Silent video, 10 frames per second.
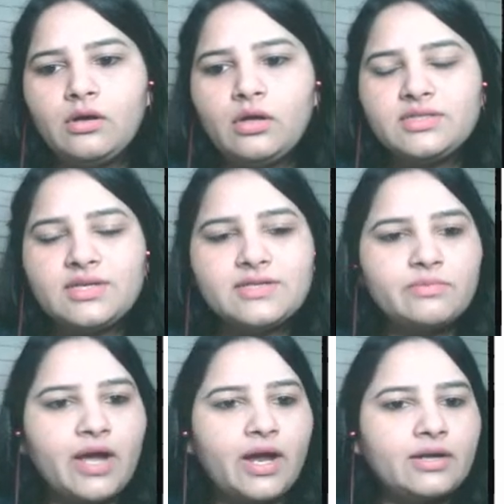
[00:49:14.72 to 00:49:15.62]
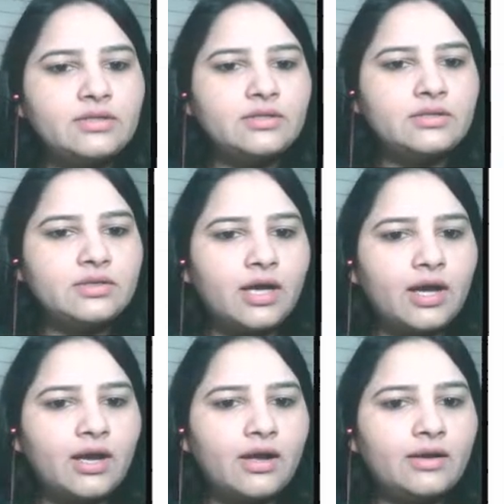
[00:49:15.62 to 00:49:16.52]
Let's expand.
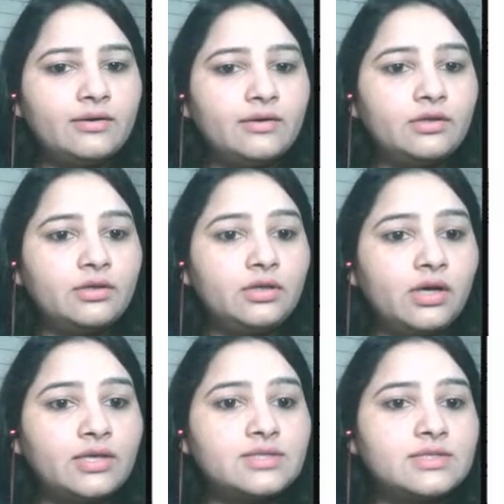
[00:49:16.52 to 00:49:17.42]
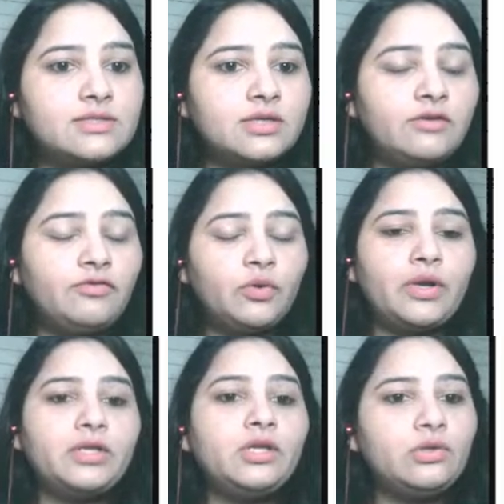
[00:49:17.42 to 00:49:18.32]
And yes, if
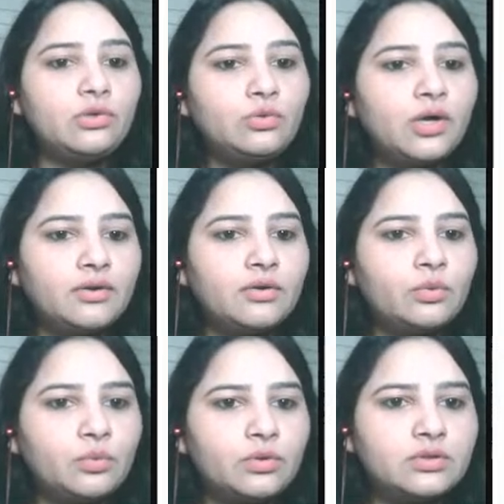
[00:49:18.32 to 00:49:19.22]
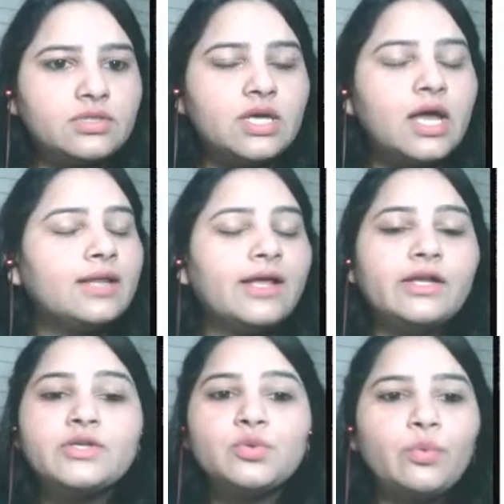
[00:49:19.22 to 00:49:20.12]
you're writing 200 words,
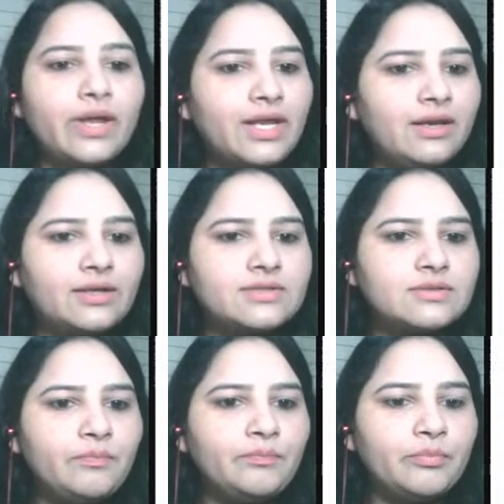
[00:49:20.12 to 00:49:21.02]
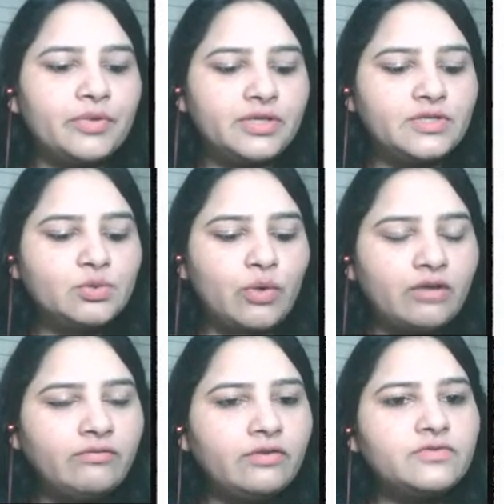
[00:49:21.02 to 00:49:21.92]
that is very less because
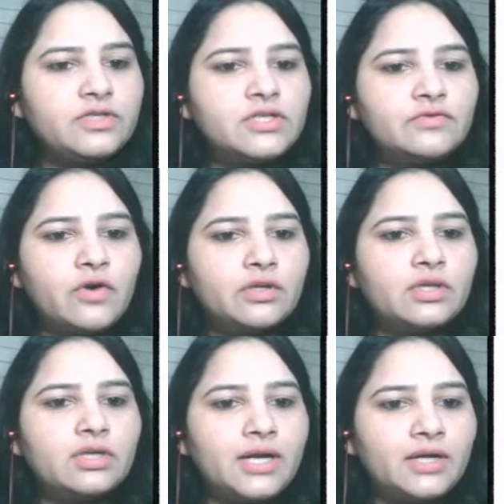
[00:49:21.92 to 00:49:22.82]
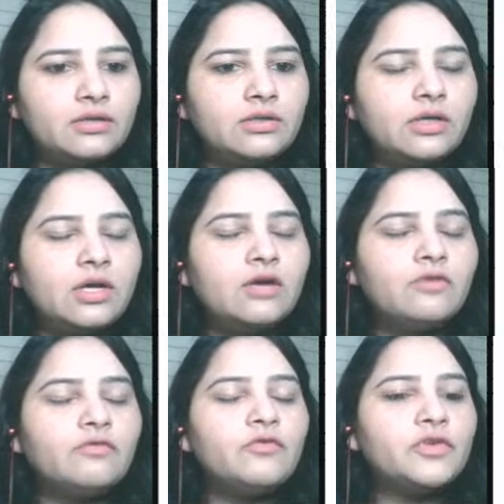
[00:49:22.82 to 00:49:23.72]
150 is for the letter
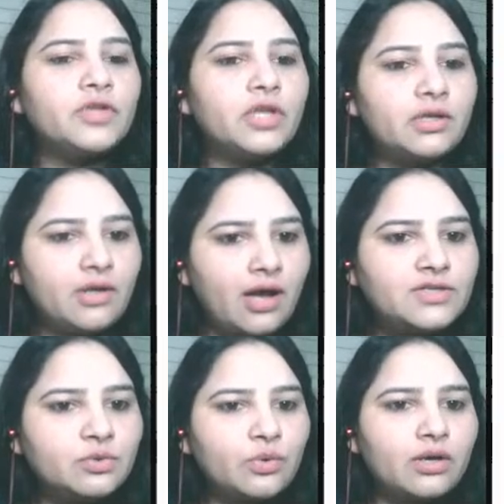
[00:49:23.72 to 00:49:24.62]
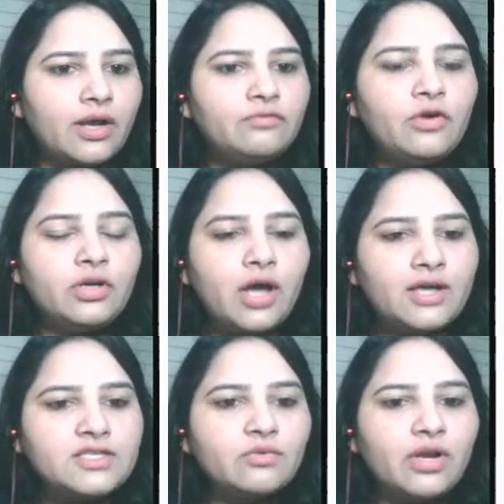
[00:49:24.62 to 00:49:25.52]
for the task one. And for
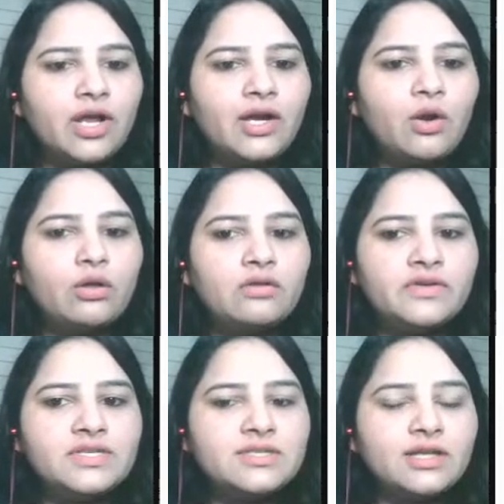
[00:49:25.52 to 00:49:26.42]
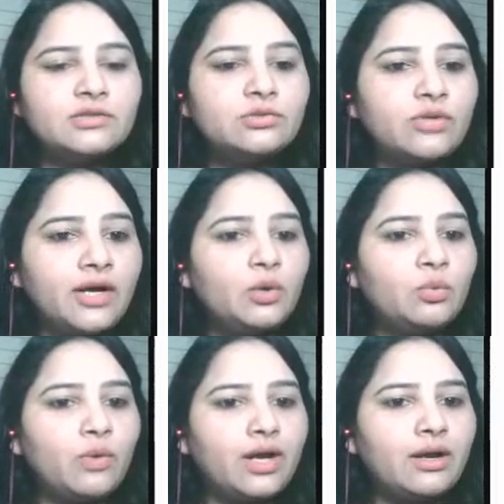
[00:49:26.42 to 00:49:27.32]
task one, I always tell to
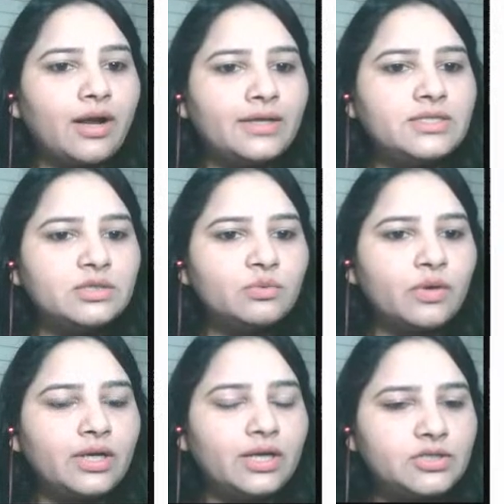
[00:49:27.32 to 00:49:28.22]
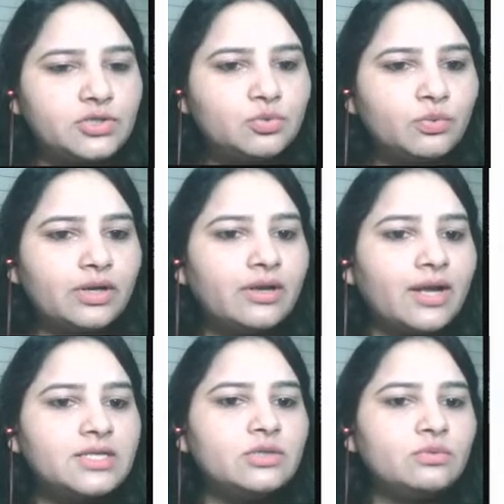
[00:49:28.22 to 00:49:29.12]
write 190, 180 to
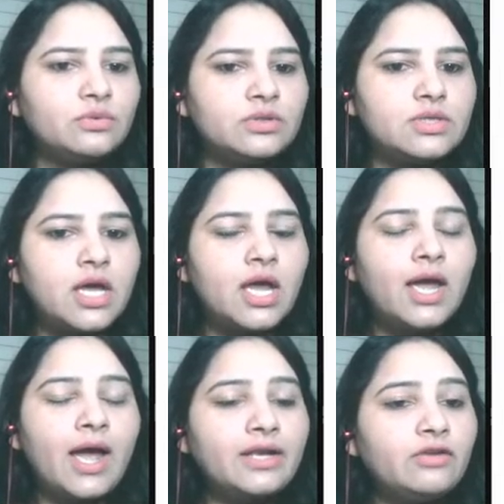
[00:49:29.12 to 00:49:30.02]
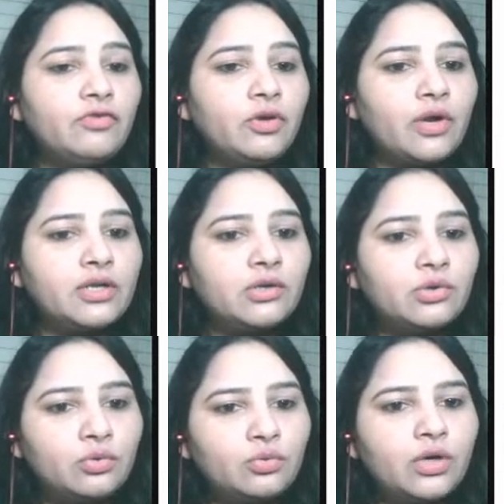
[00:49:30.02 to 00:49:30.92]
190 words. And if you're
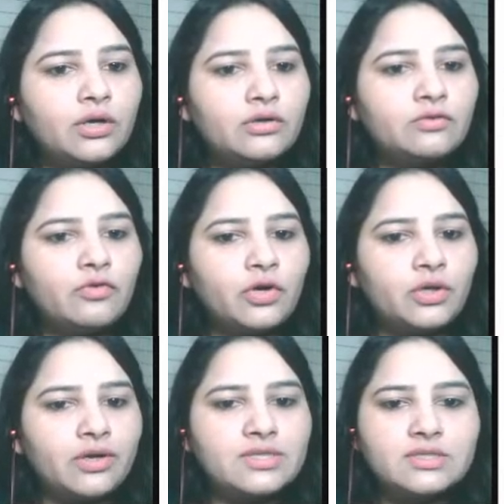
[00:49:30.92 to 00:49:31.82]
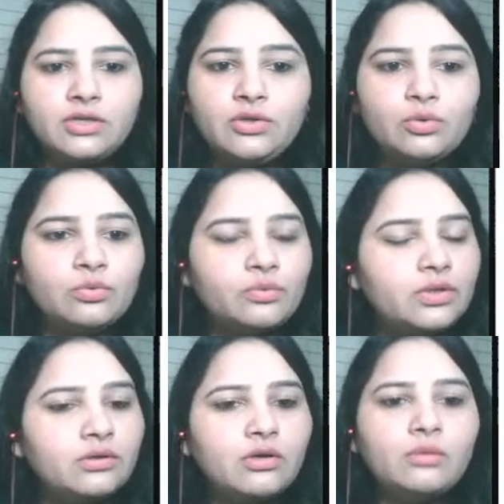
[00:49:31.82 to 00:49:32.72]
writing 200 for your essay, you
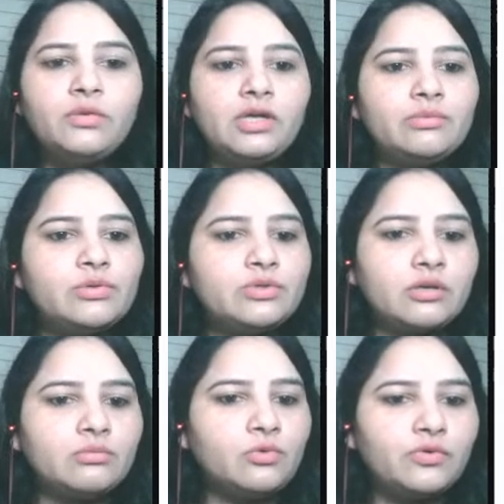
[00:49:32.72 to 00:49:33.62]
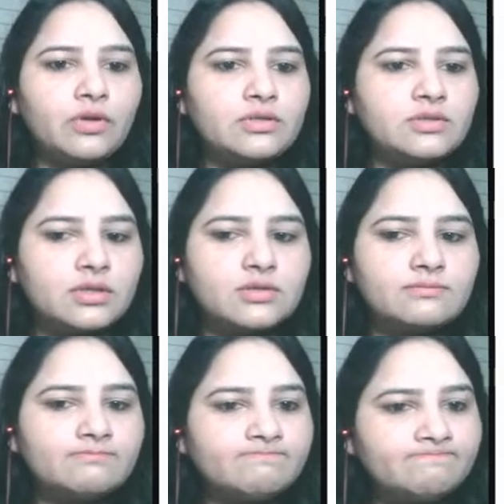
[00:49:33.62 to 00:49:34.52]
will not be able to get more than six.
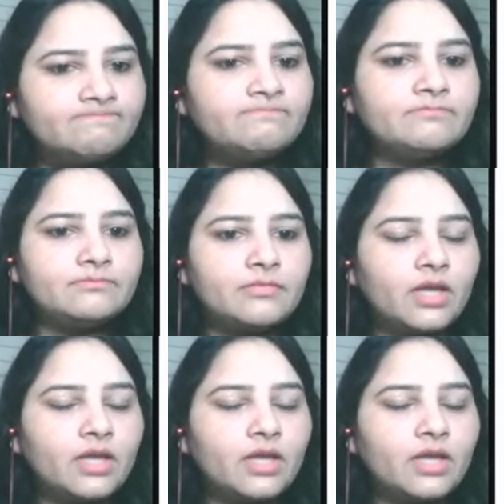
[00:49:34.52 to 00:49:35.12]
Hmm.